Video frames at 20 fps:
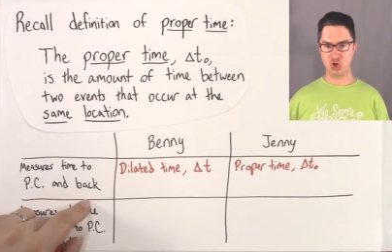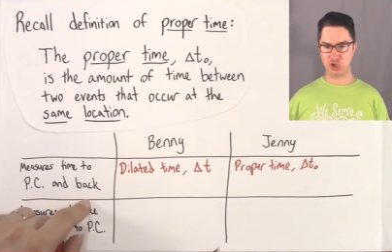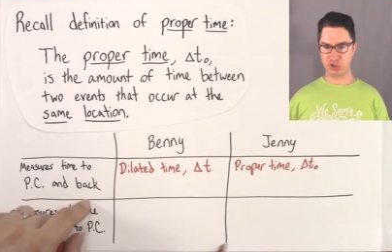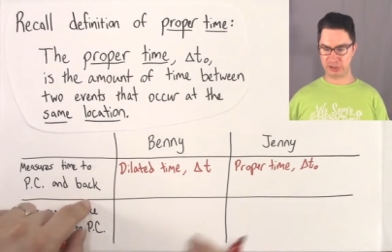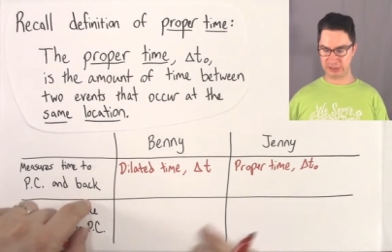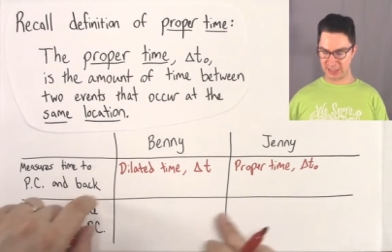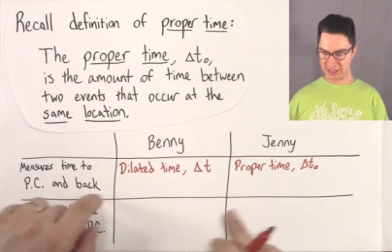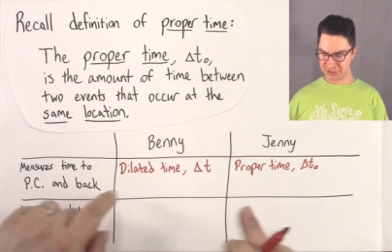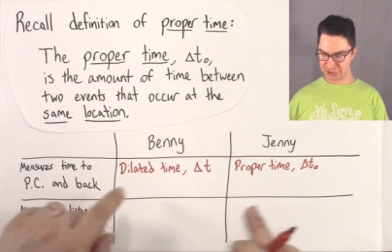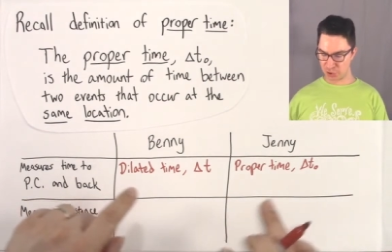
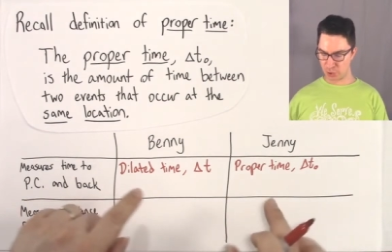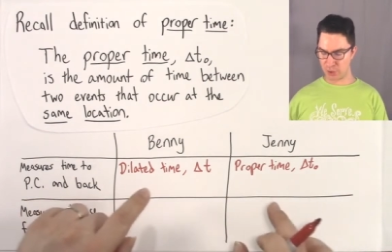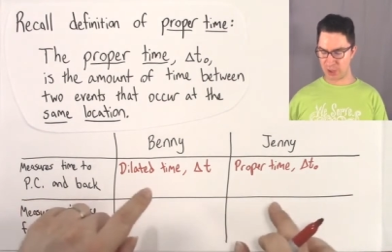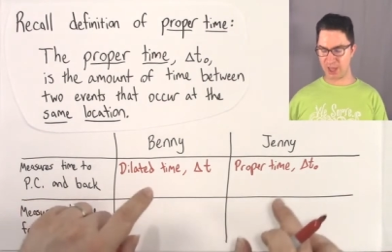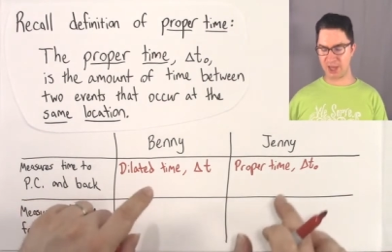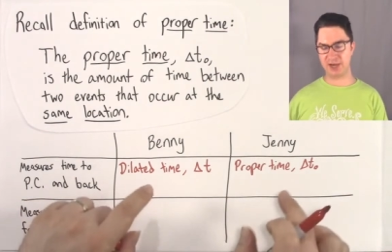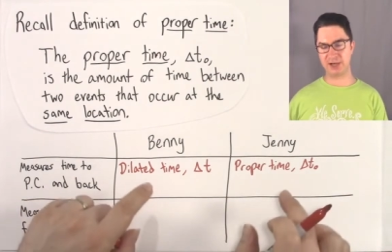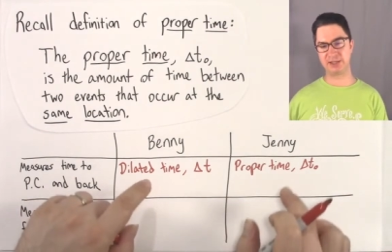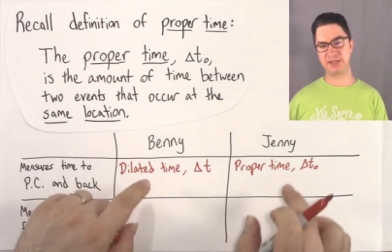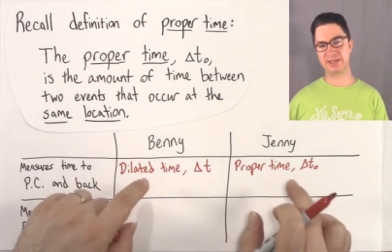Let's go
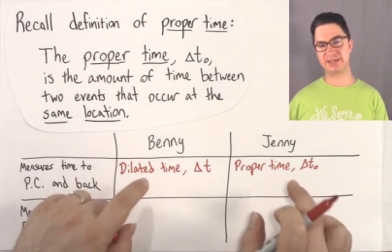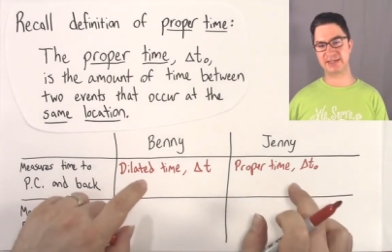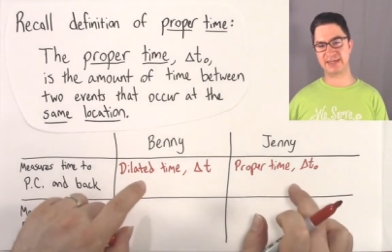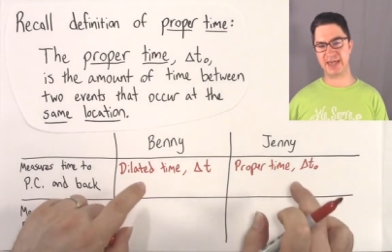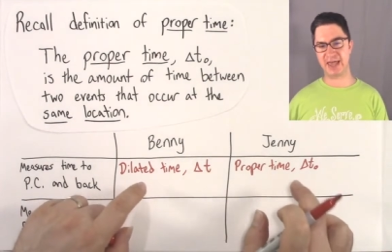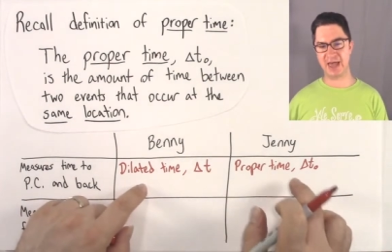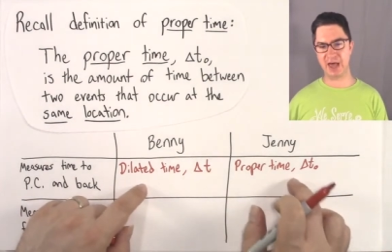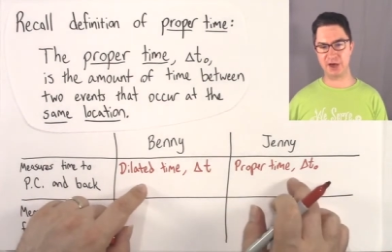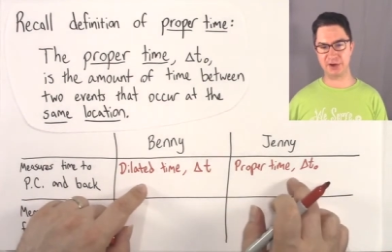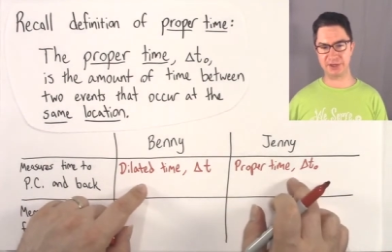ahead and let's
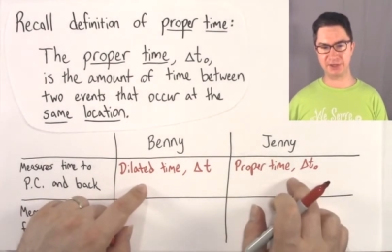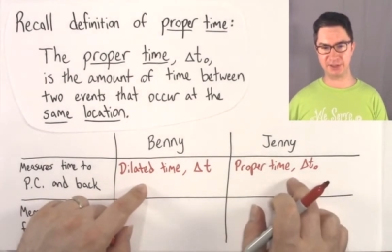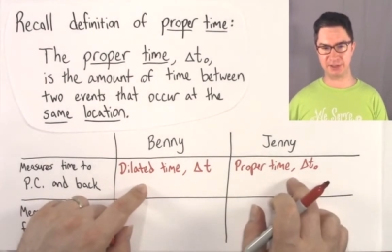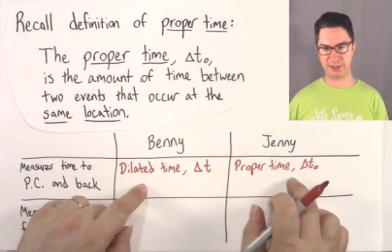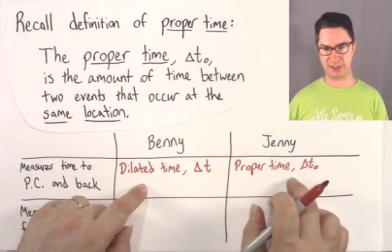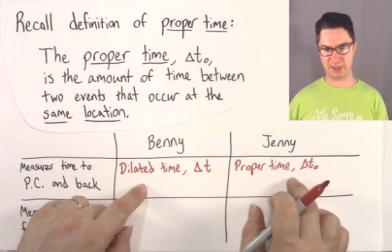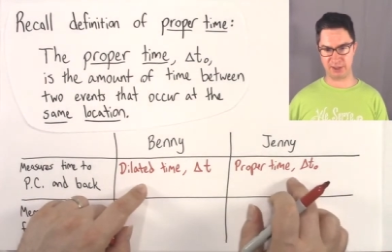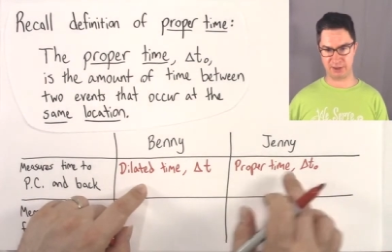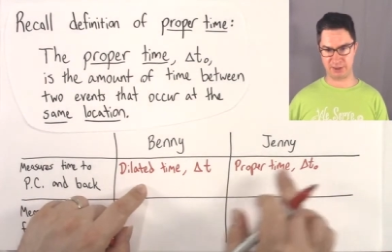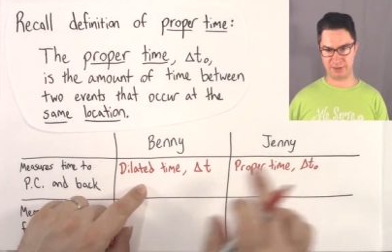
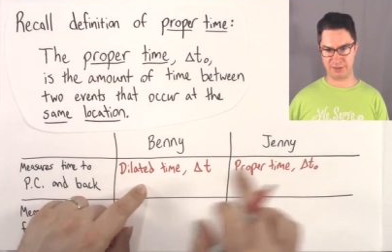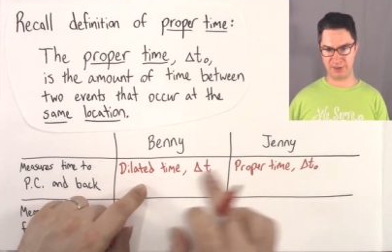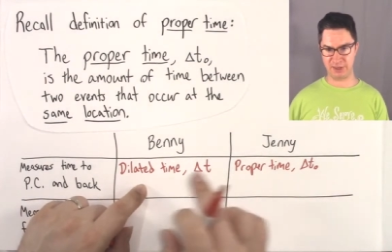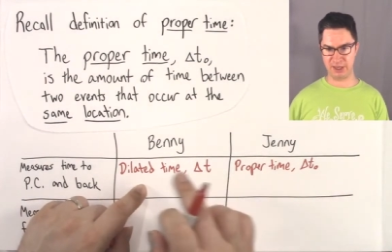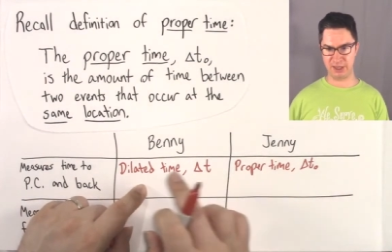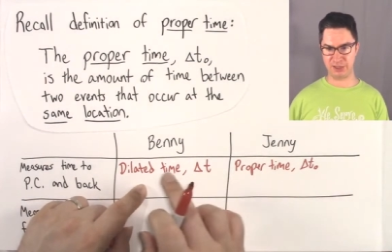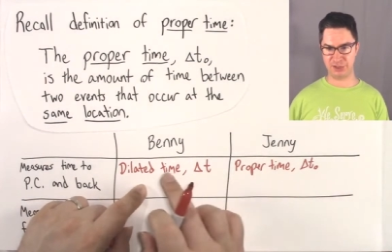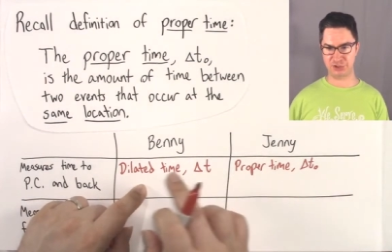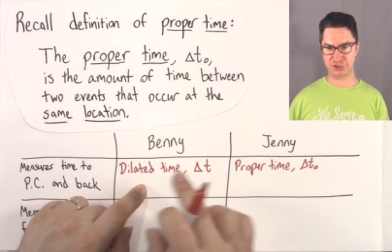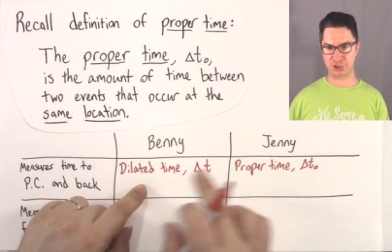calculate
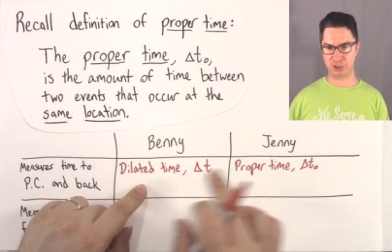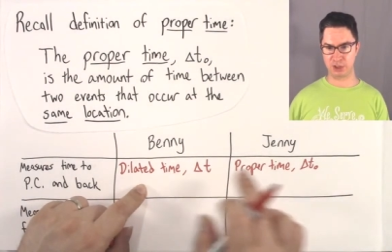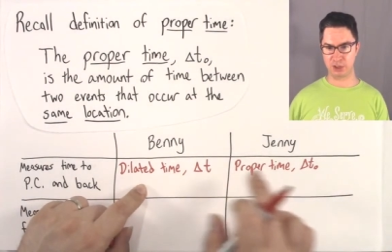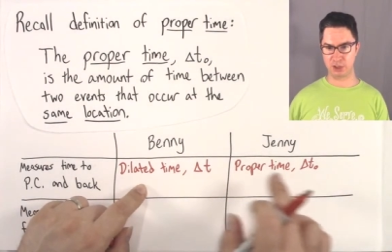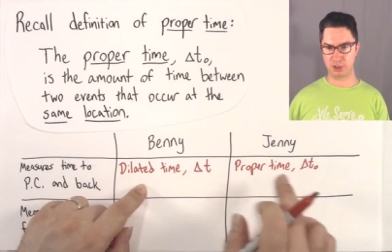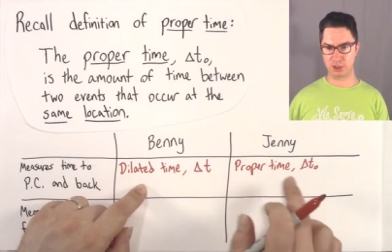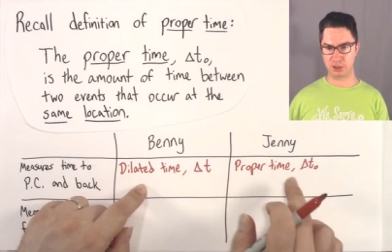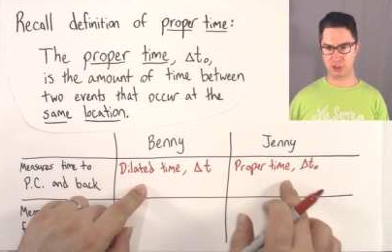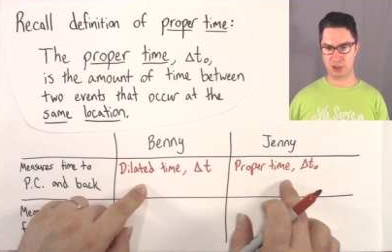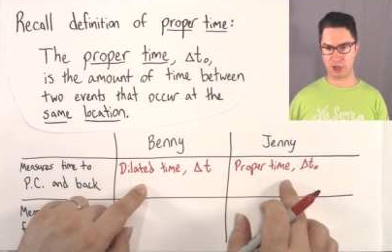these
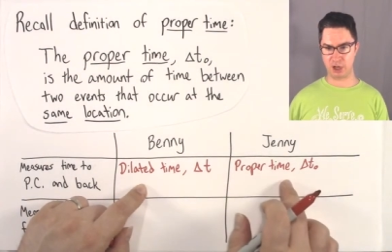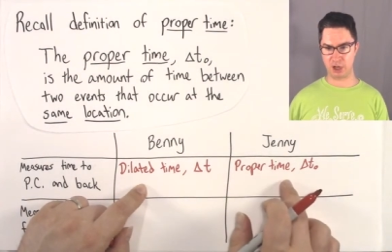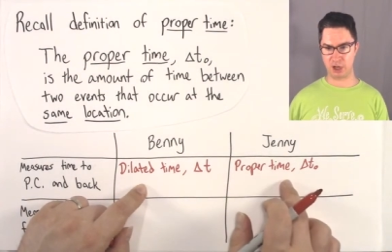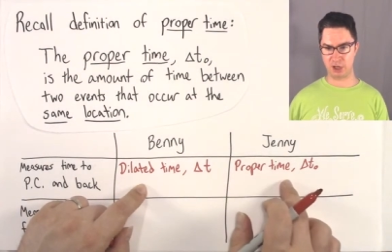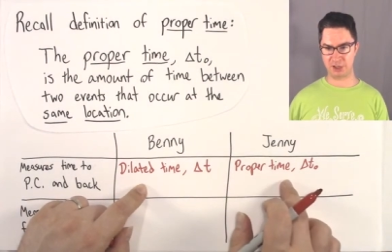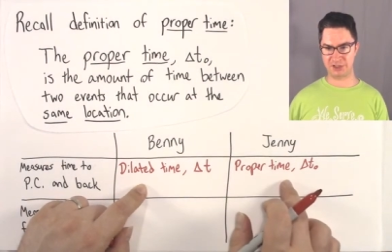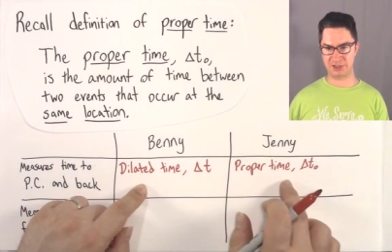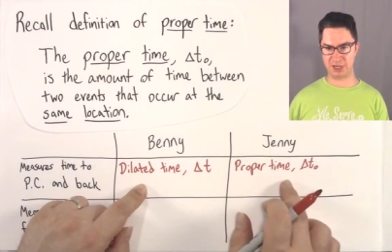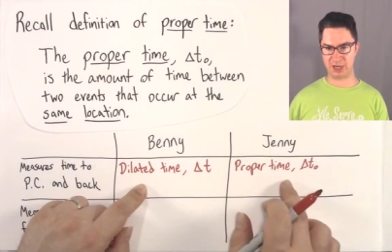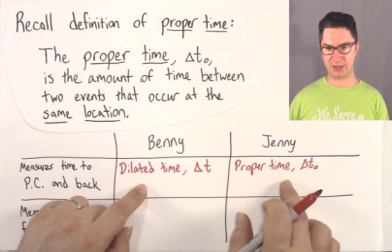
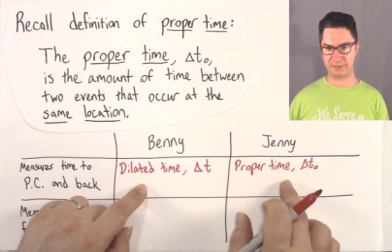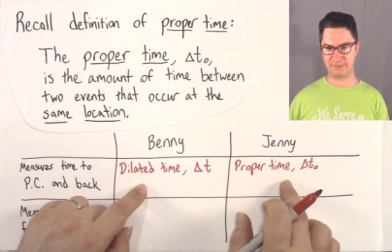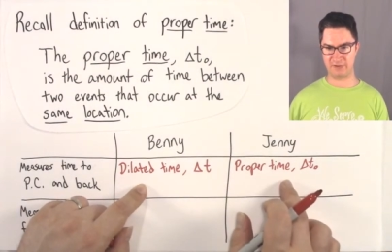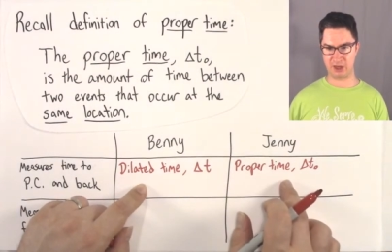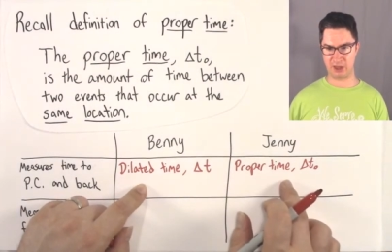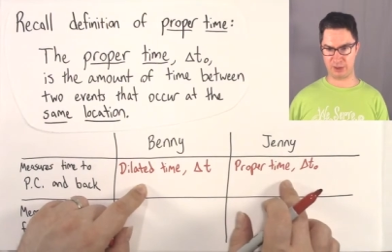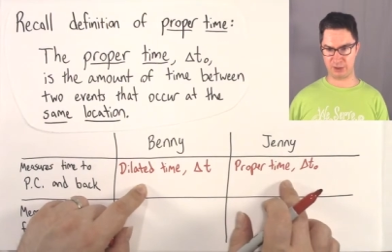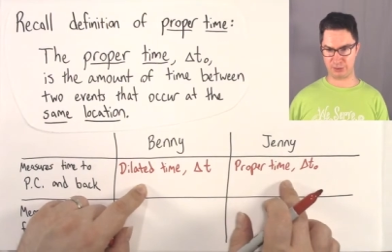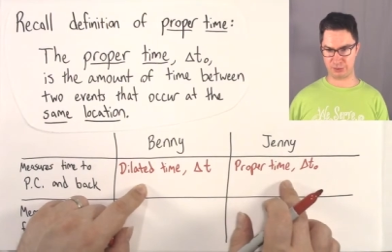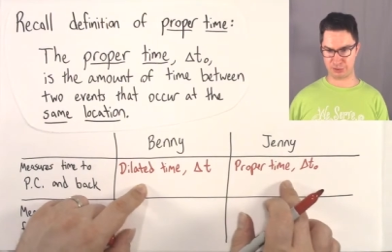uh, time
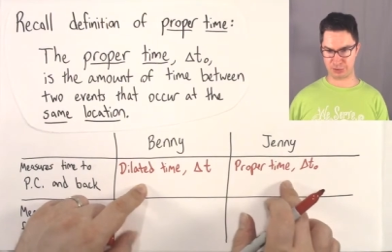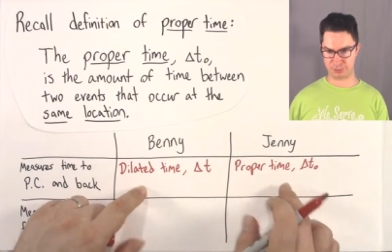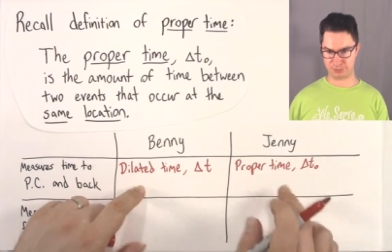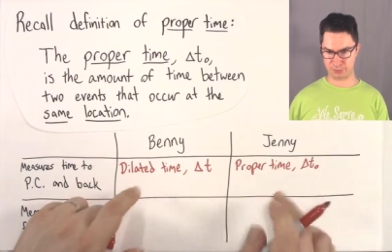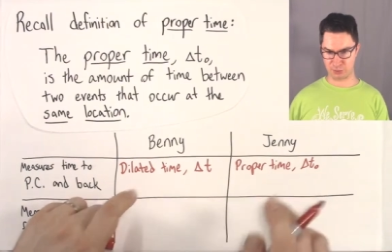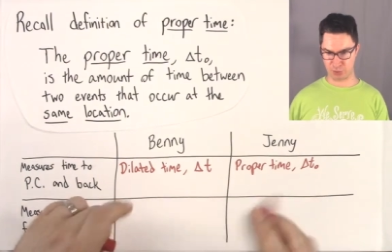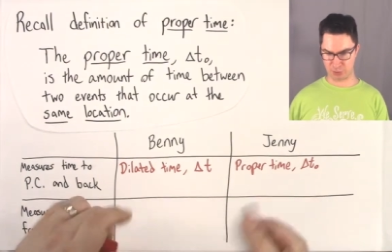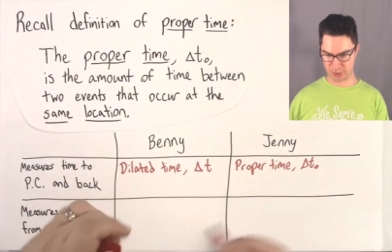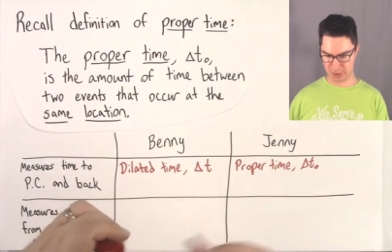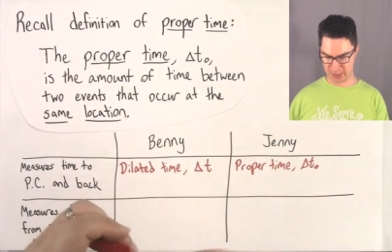values.
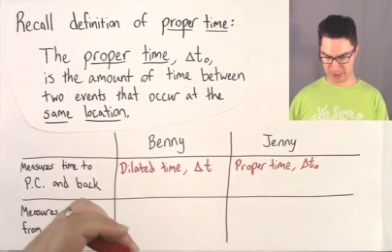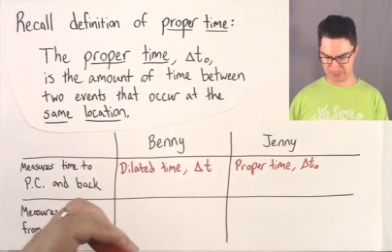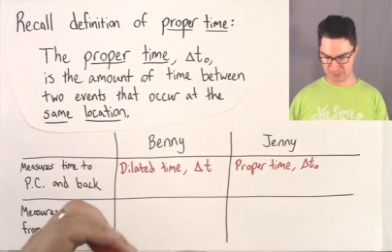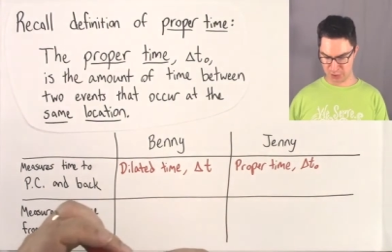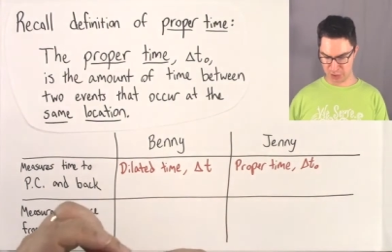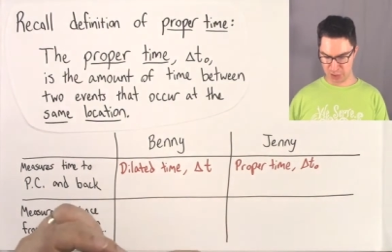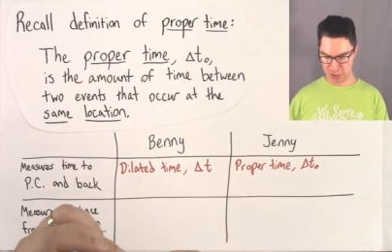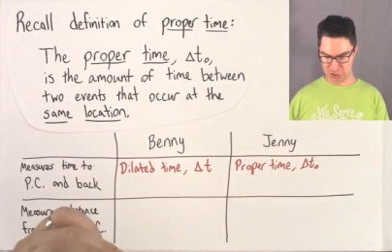Okay?